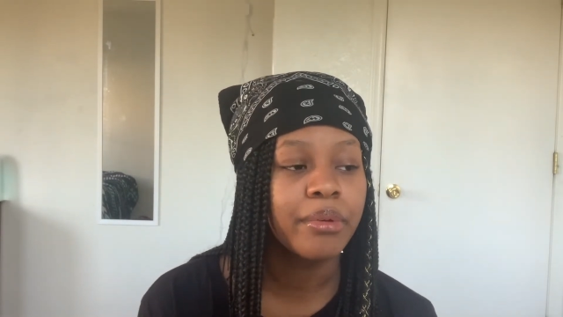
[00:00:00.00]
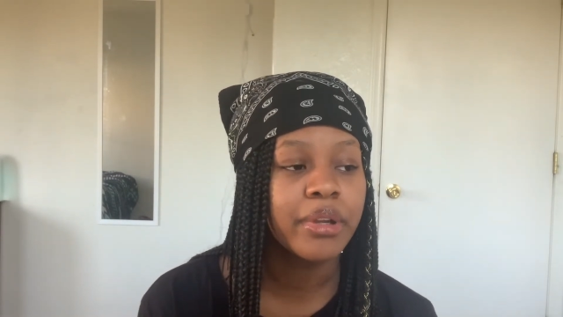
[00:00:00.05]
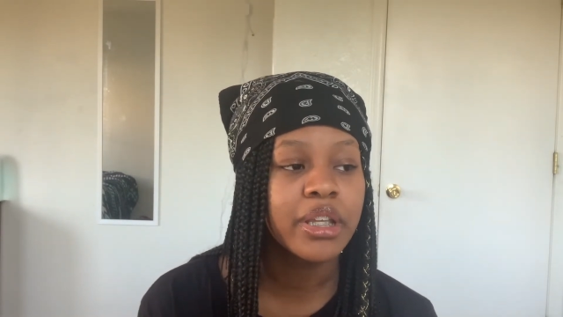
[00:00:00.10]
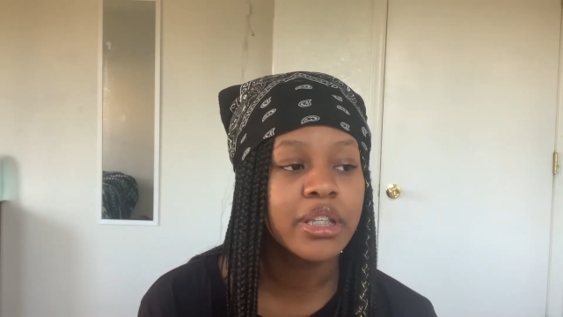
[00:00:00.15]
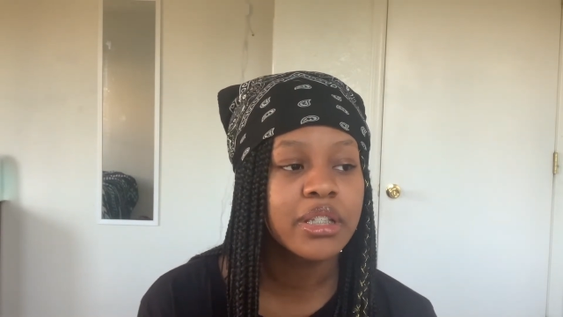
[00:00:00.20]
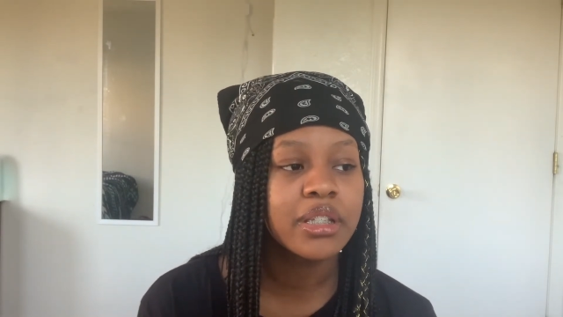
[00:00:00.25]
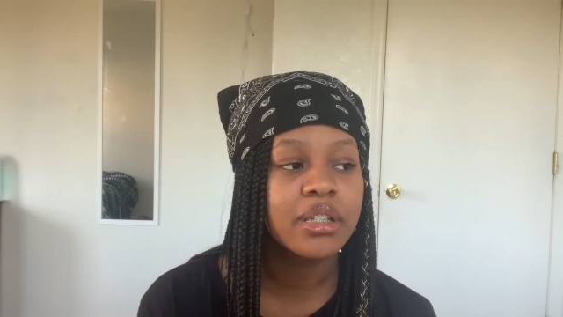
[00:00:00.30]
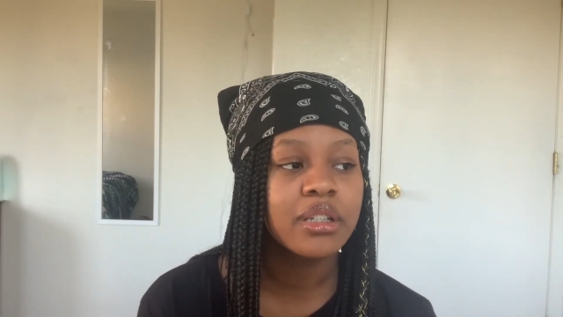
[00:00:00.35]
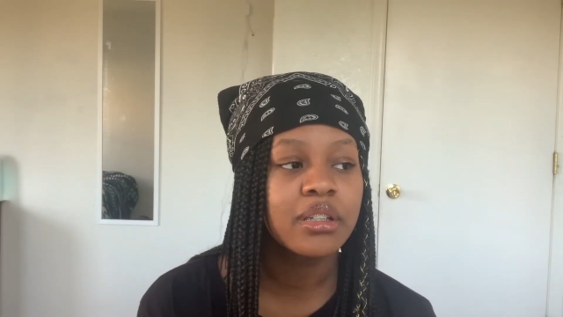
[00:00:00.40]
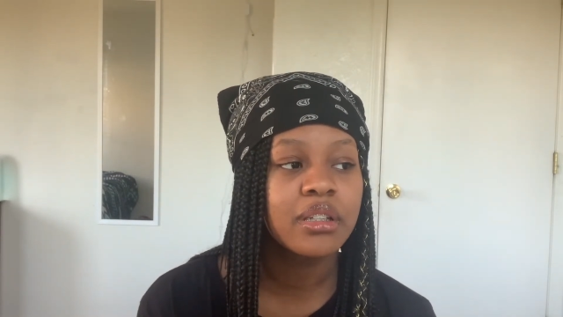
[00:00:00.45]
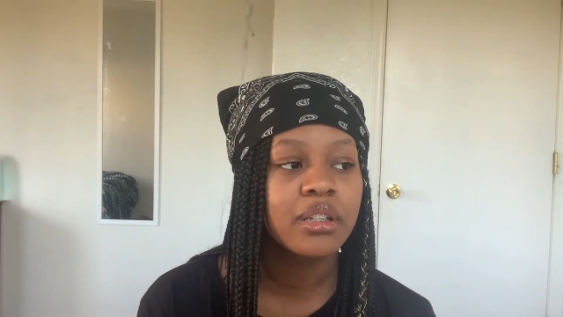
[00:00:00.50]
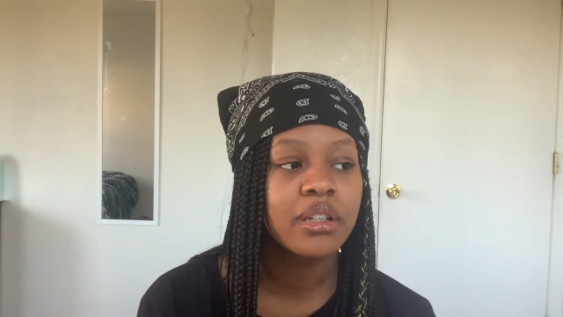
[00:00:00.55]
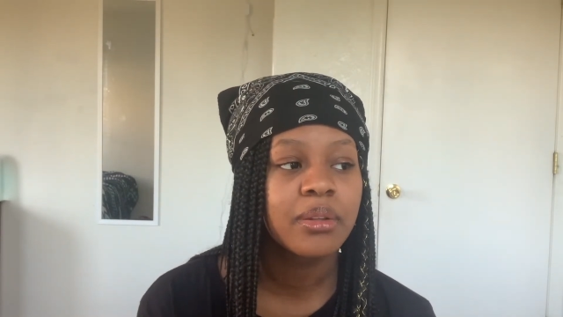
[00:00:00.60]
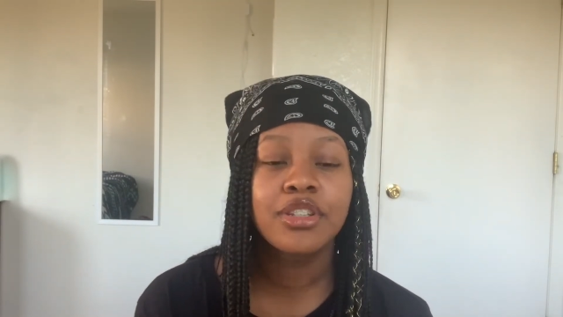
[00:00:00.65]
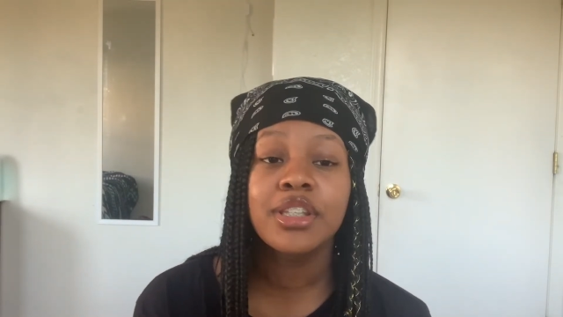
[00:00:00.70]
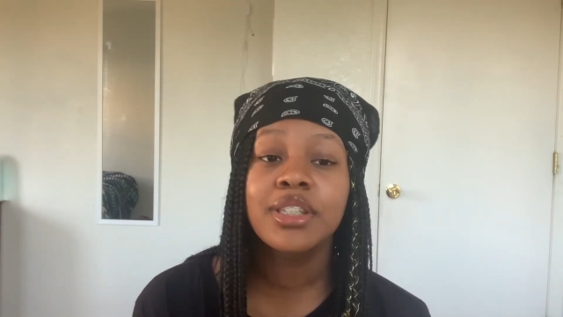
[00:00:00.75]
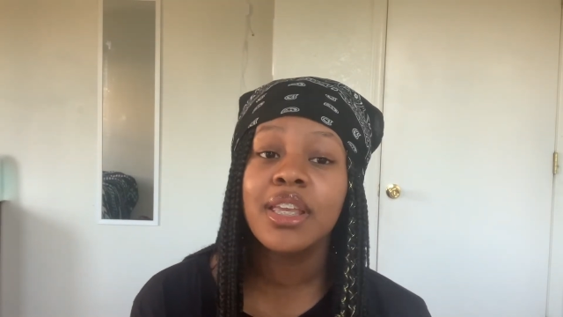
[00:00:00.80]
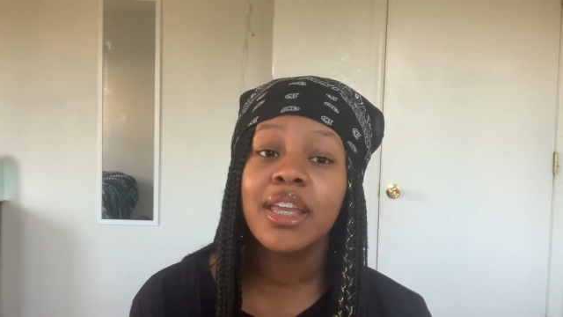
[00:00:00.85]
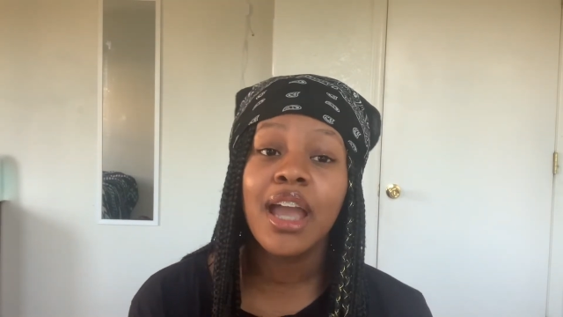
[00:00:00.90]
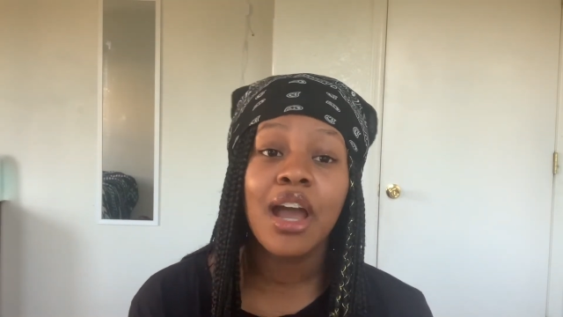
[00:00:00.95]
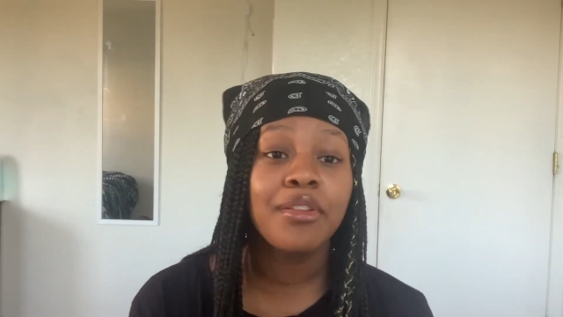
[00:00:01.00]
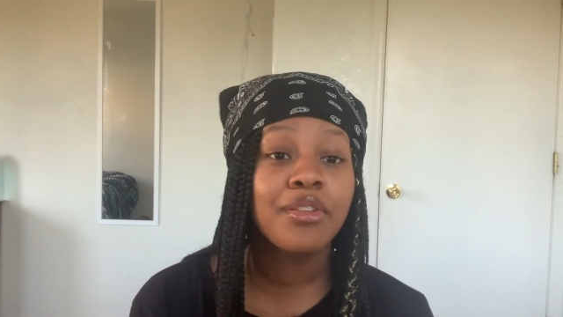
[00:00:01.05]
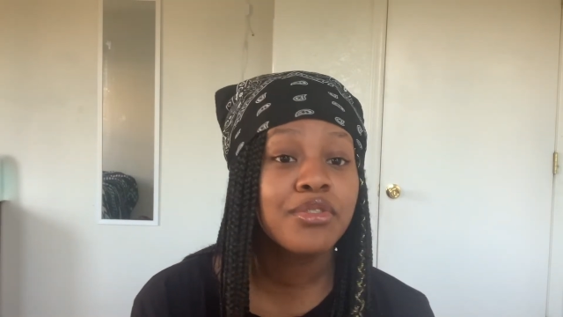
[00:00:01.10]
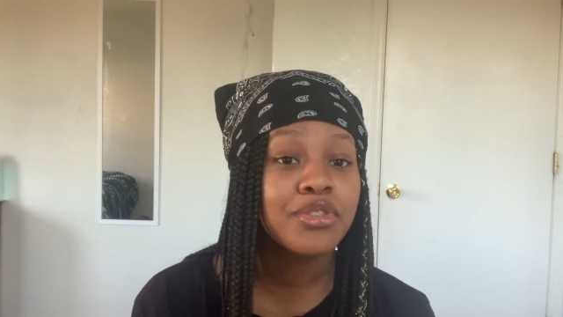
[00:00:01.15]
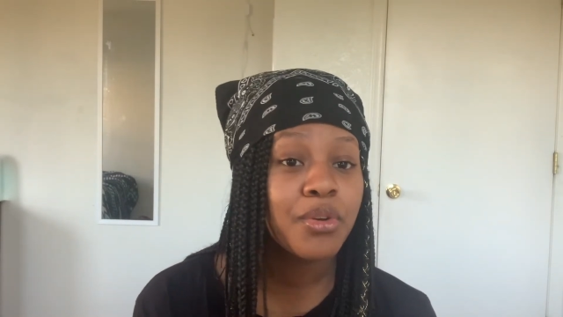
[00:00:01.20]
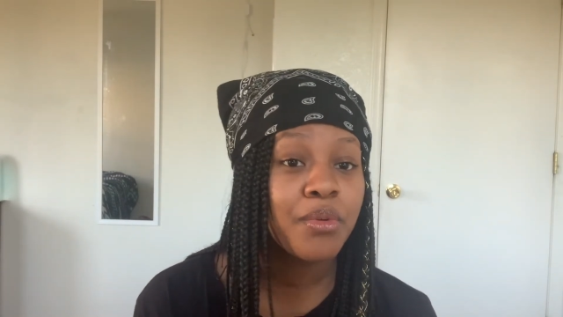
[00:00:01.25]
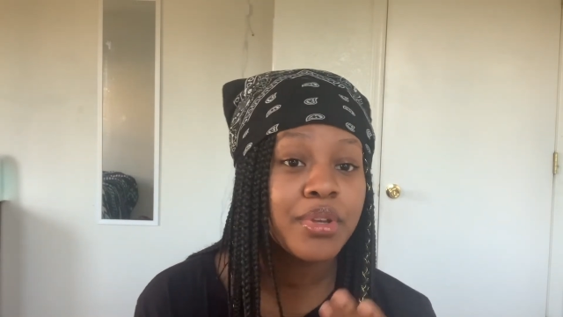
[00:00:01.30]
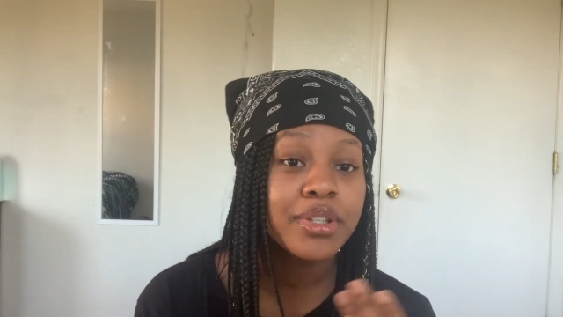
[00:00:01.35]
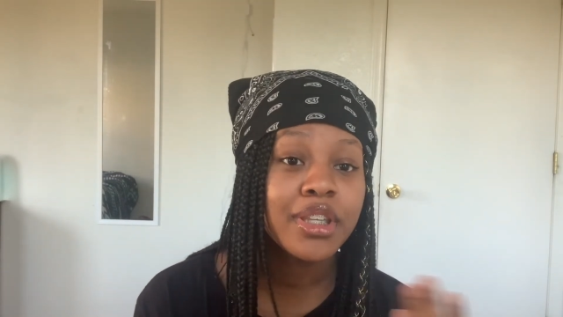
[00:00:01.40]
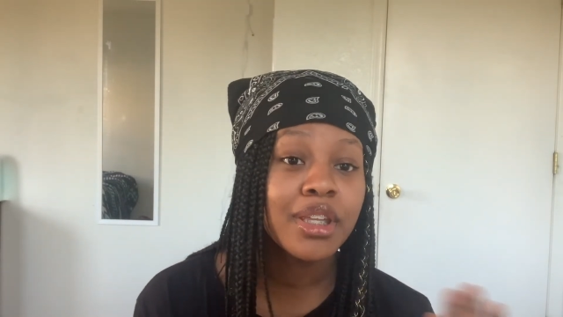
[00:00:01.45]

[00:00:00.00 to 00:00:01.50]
reason. Just like how there's always